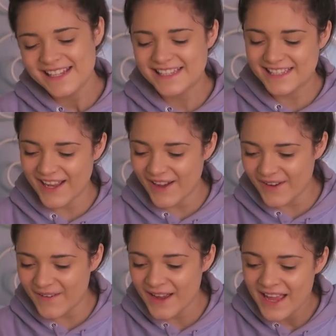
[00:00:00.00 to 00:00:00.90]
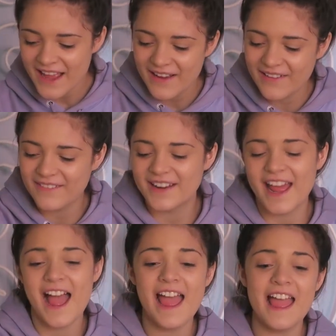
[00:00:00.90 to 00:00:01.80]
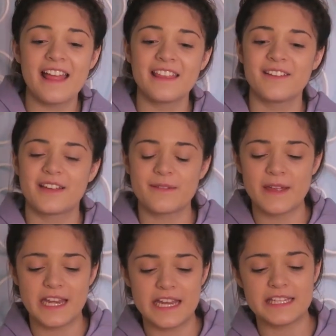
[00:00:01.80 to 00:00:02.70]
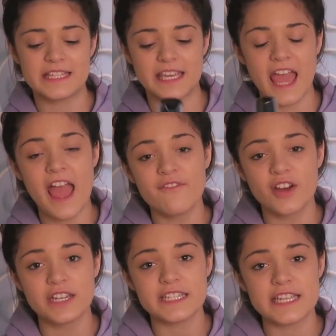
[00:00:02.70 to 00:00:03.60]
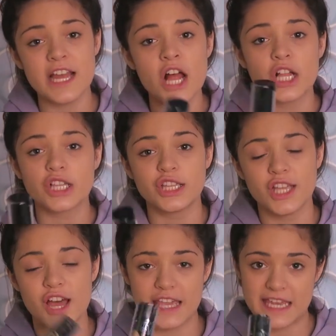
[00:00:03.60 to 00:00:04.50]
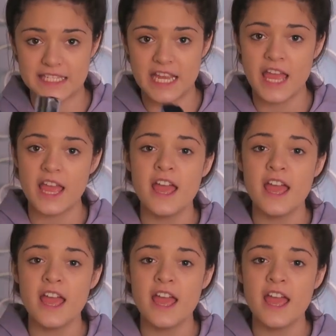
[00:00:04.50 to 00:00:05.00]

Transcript: So what I highly recommend is the Kat Von D Lock-It